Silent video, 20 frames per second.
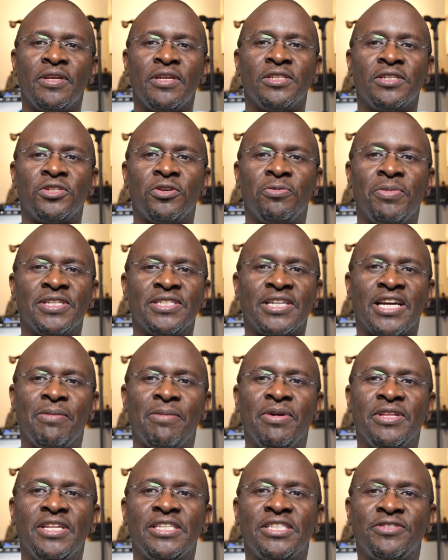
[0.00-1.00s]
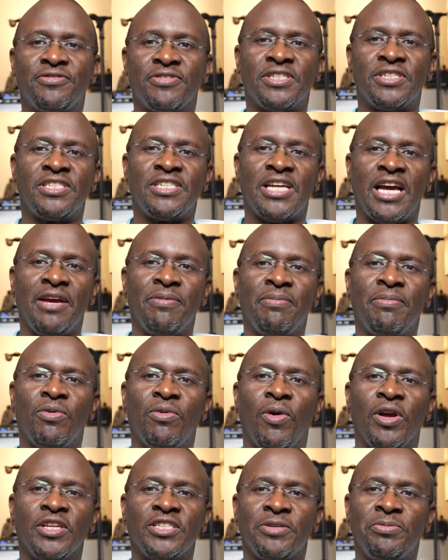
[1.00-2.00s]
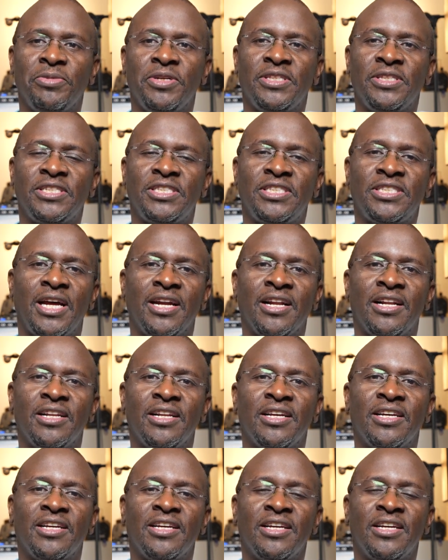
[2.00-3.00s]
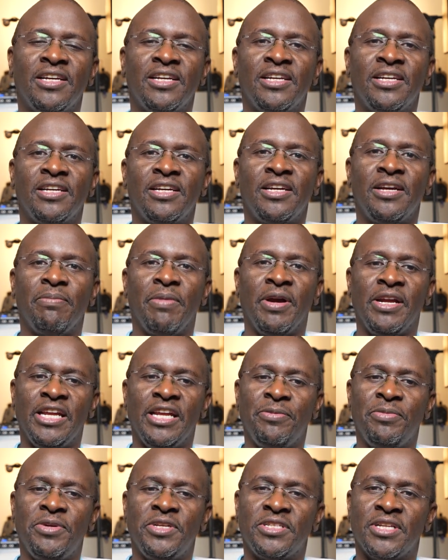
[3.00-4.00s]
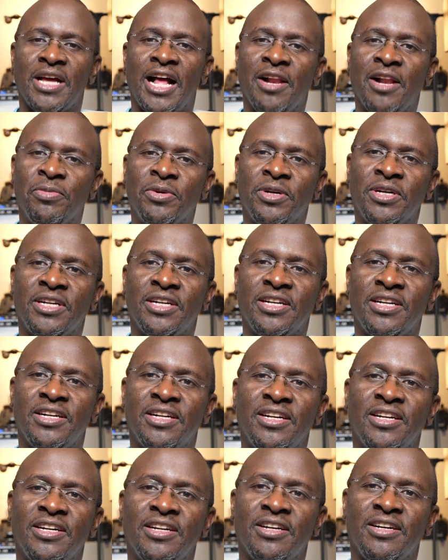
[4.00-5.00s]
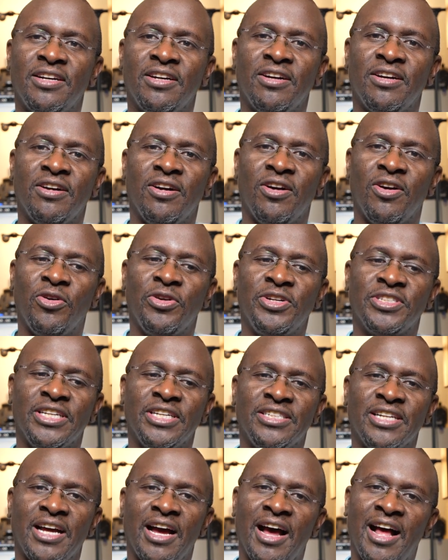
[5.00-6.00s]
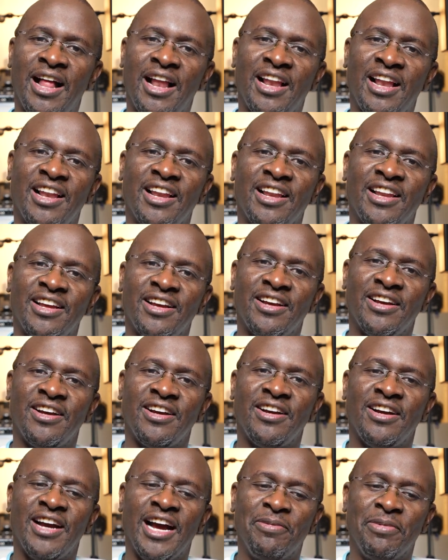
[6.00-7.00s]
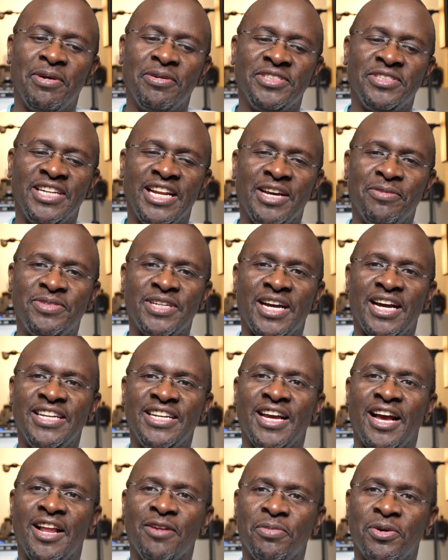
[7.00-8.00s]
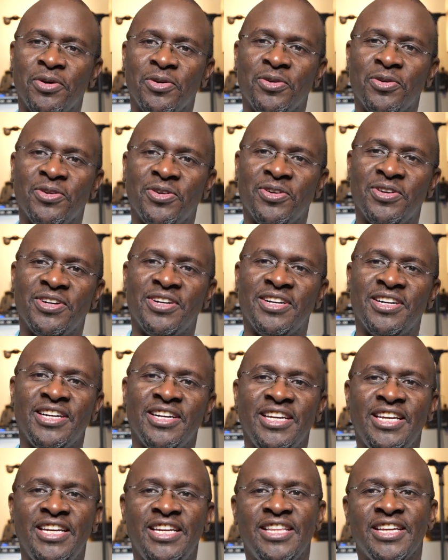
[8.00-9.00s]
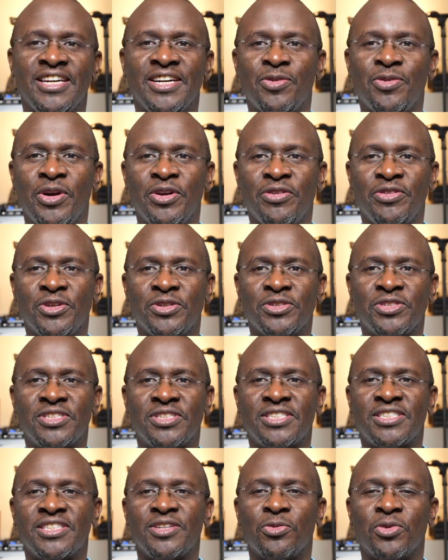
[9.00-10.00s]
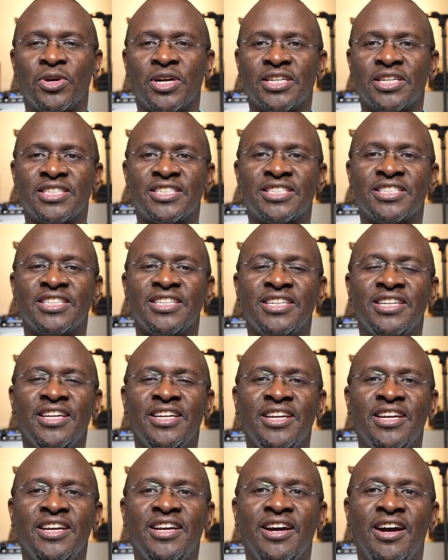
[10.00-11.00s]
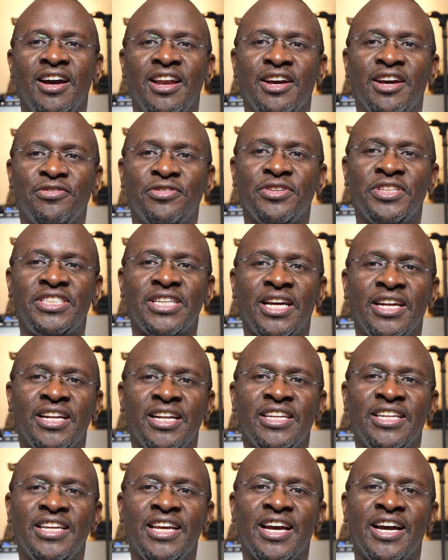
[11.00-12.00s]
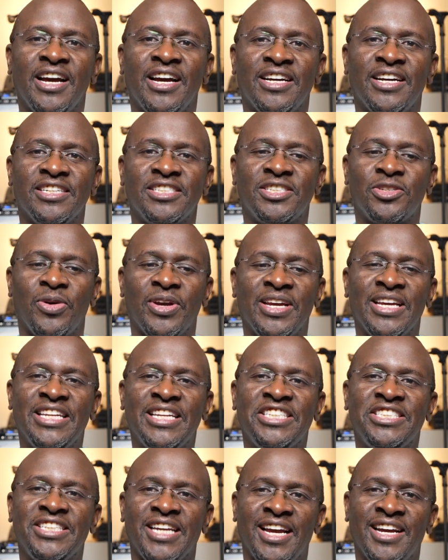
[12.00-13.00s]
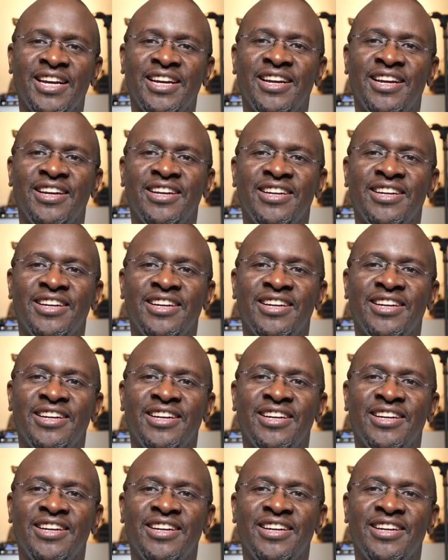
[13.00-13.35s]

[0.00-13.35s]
So maze kama this is the first time watching me in this channel. My name is Albert. Oh, nizaita Al. Ama jina mtani Albo, either one of those works. Alafu hii channel ni ya Swahili Sheng.